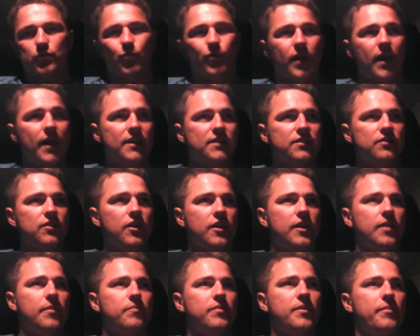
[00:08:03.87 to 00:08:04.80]
When I
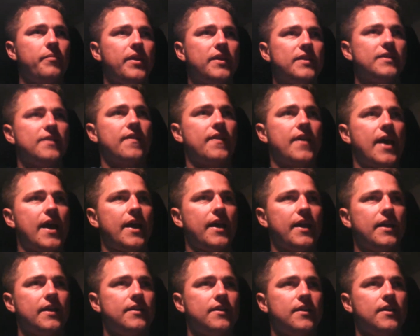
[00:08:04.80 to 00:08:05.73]
started implementing that,
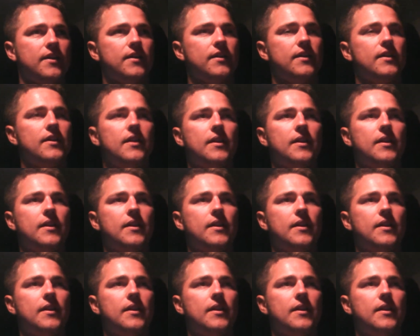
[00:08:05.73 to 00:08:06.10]
and uh,